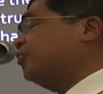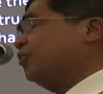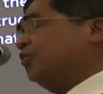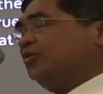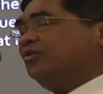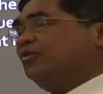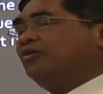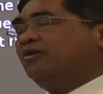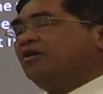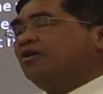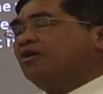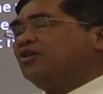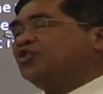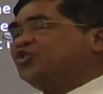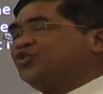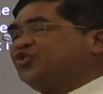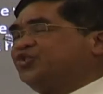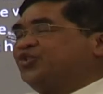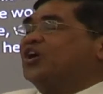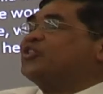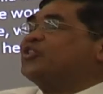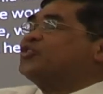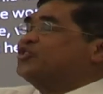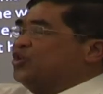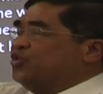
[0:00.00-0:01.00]
to
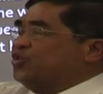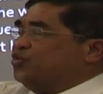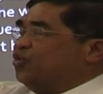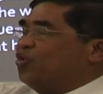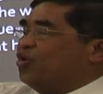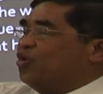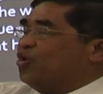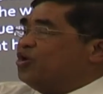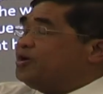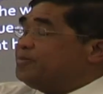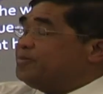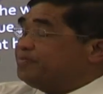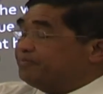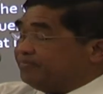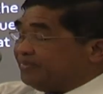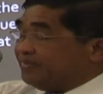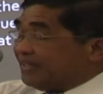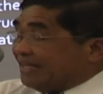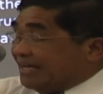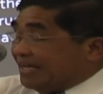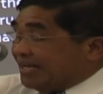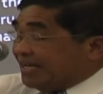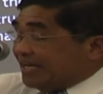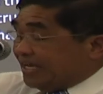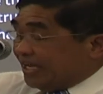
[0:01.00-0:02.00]
shut the door.
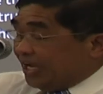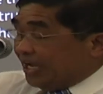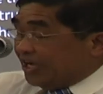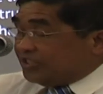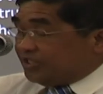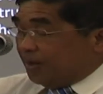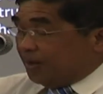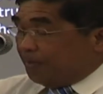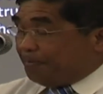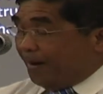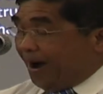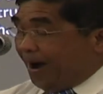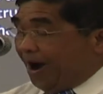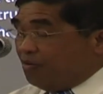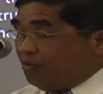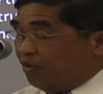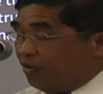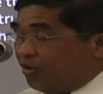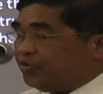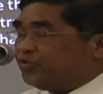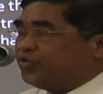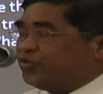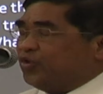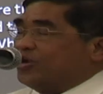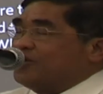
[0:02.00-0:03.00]
He has the
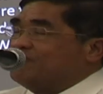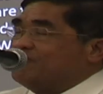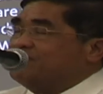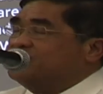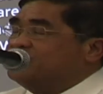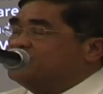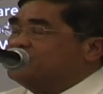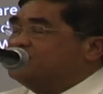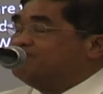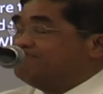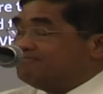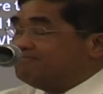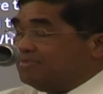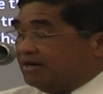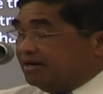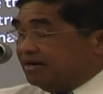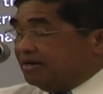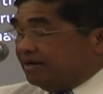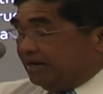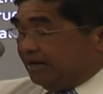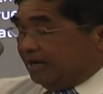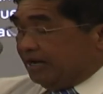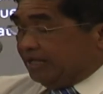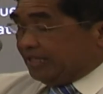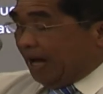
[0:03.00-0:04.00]
power to remove
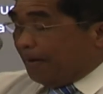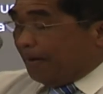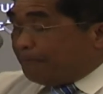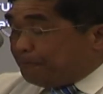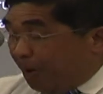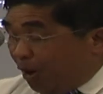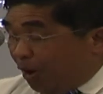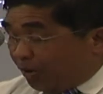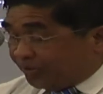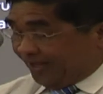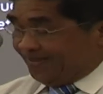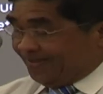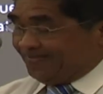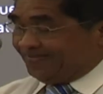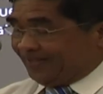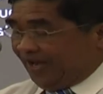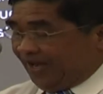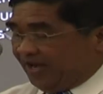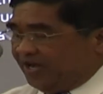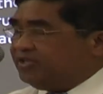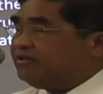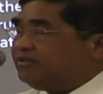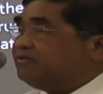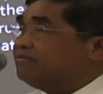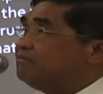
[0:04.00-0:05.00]
the
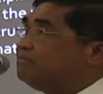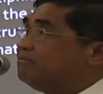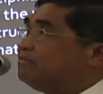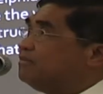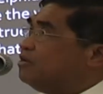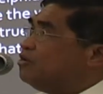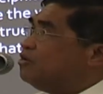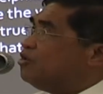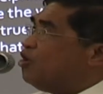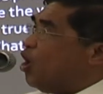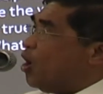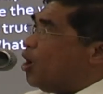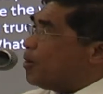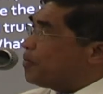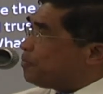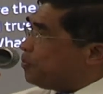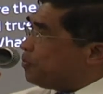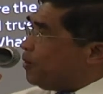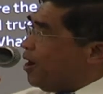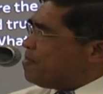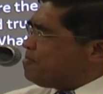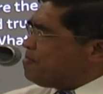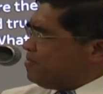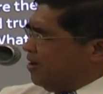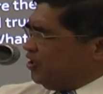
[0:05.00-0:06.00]
potentate or
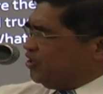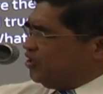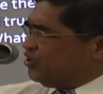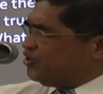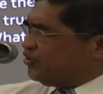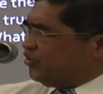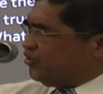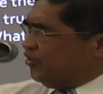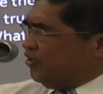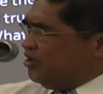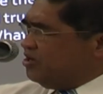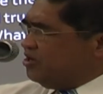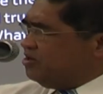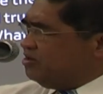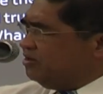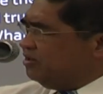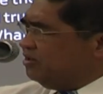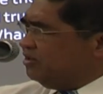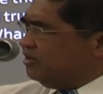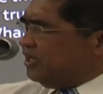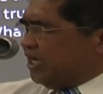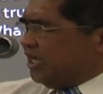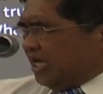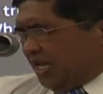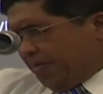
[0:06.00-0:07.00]
prime
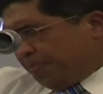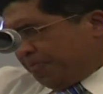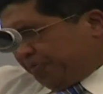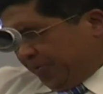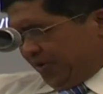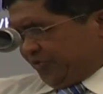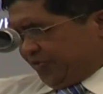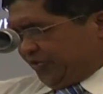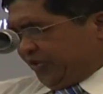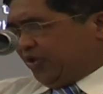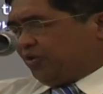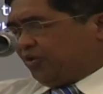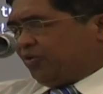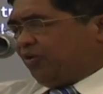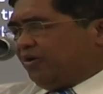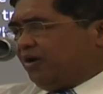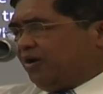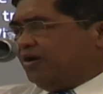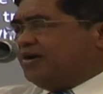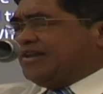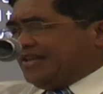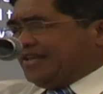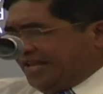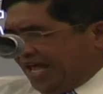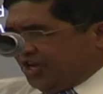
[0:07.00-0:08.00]
minister in a
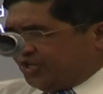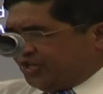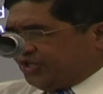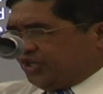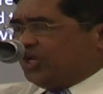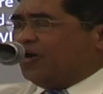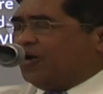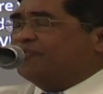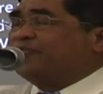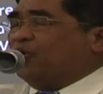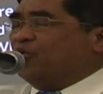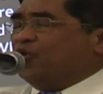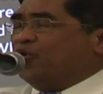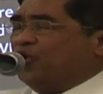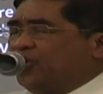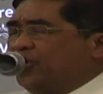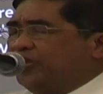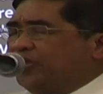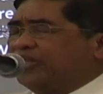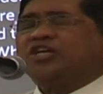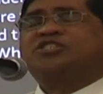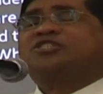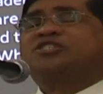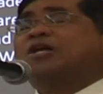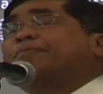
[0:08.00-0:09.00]
particular nation of the
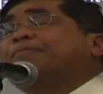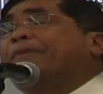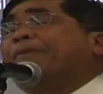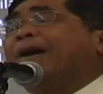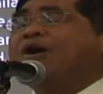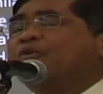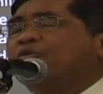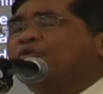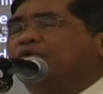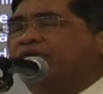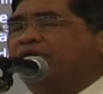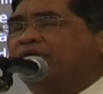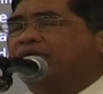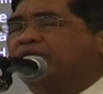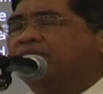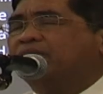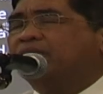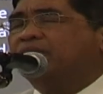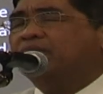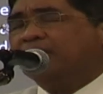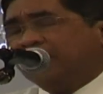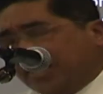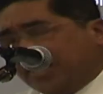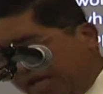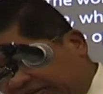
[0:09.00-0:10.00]
world. He has the power.
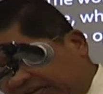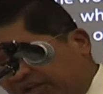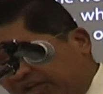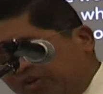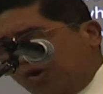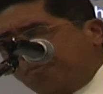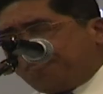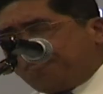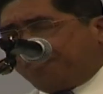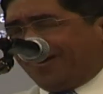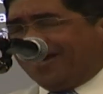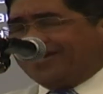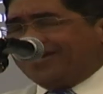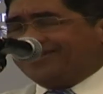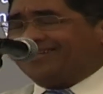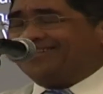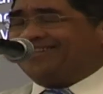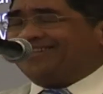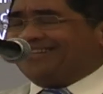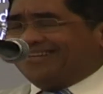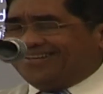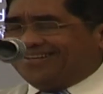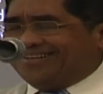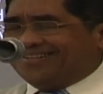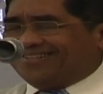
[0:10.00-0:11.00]
He can replace
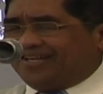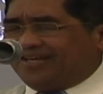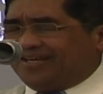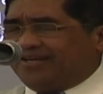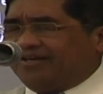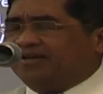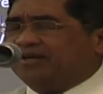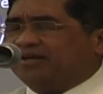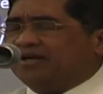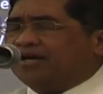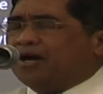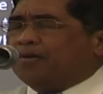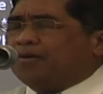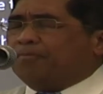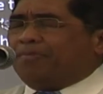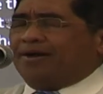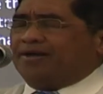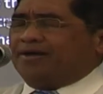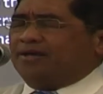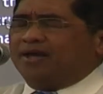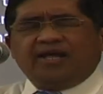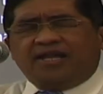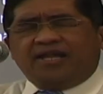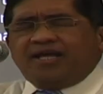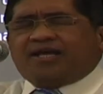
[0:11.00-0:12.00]
it easy by
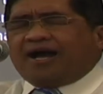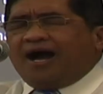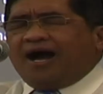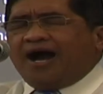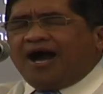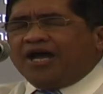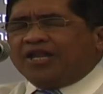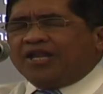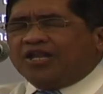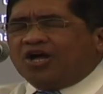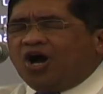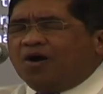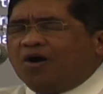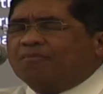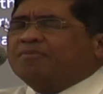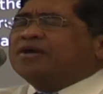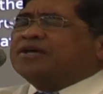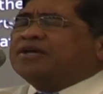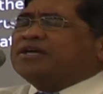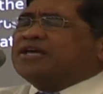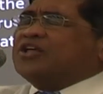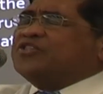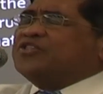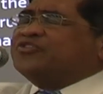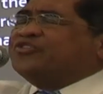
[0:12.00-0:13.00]
any kind
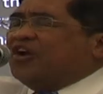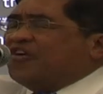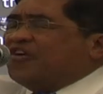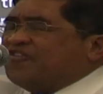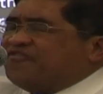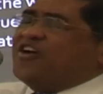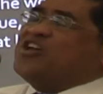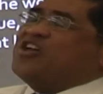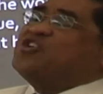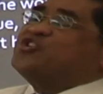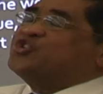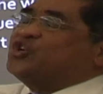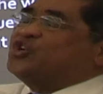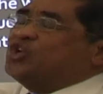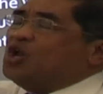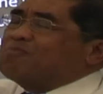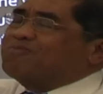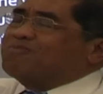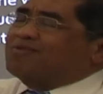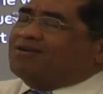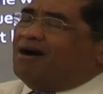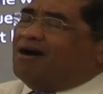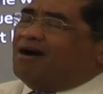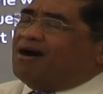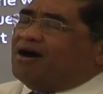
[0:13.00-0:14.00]
of intervention
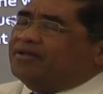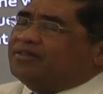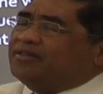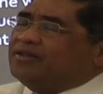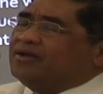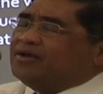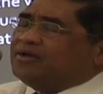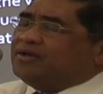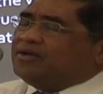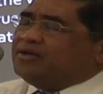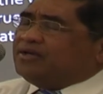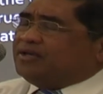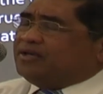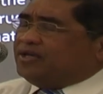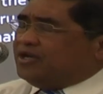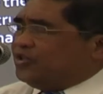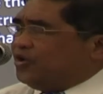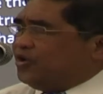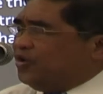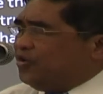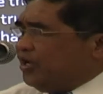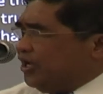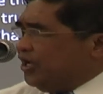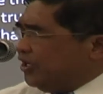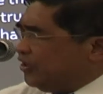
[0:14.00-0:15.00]
of God,
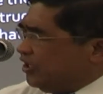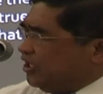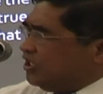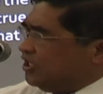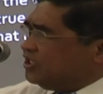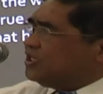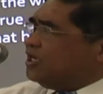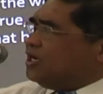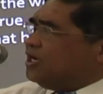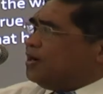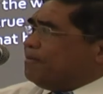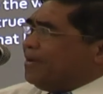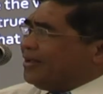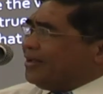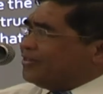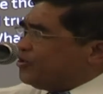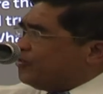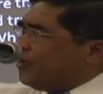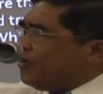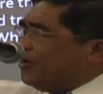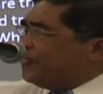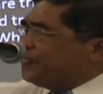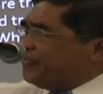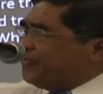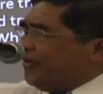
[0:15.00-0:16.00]
either it is
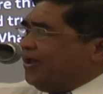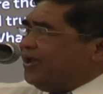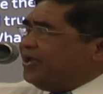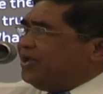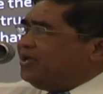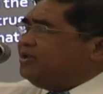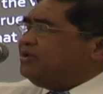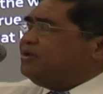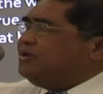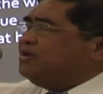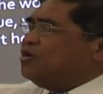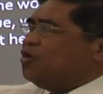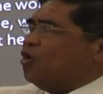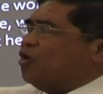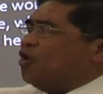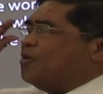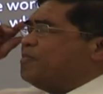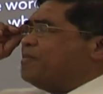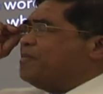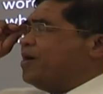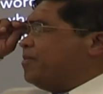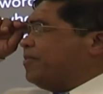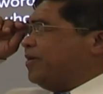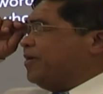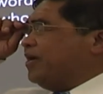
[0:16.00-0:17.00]
material thing or
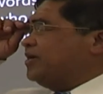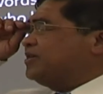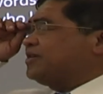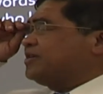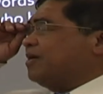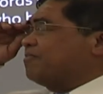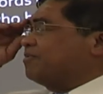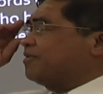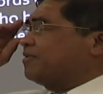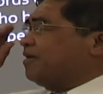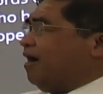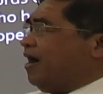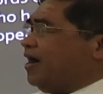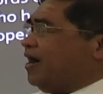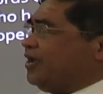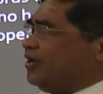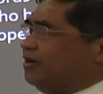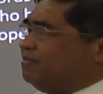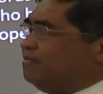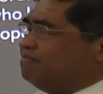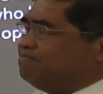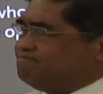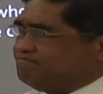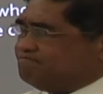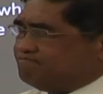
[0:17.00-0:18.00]
maybe some kind
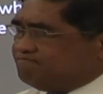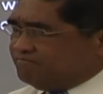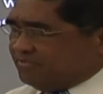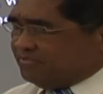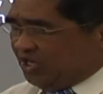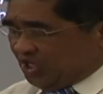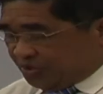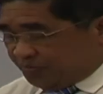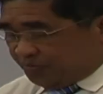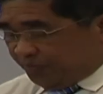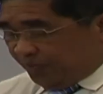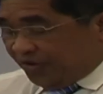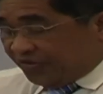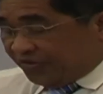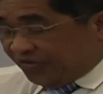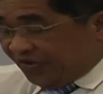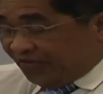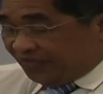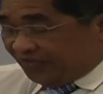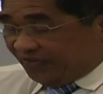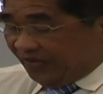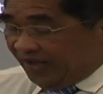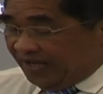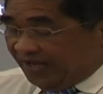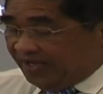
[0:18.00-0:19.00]
of
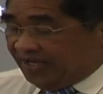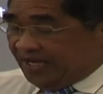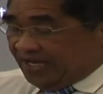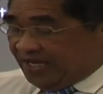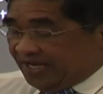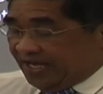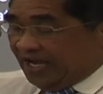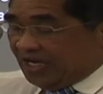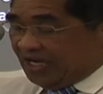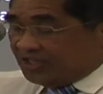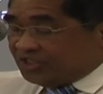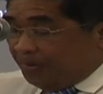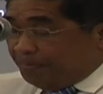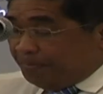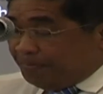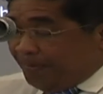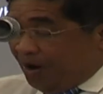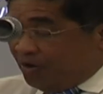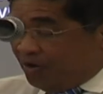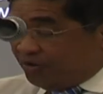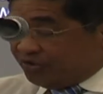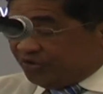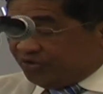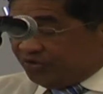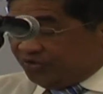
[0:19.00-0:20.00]
spiritual thing. He has the
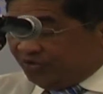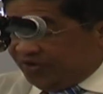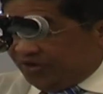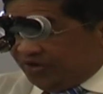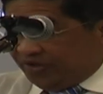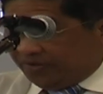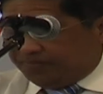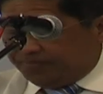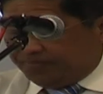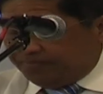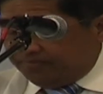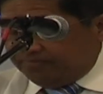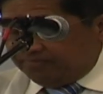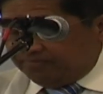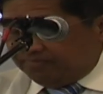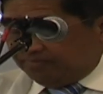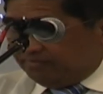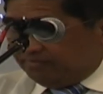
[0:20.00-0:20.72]
power to do it.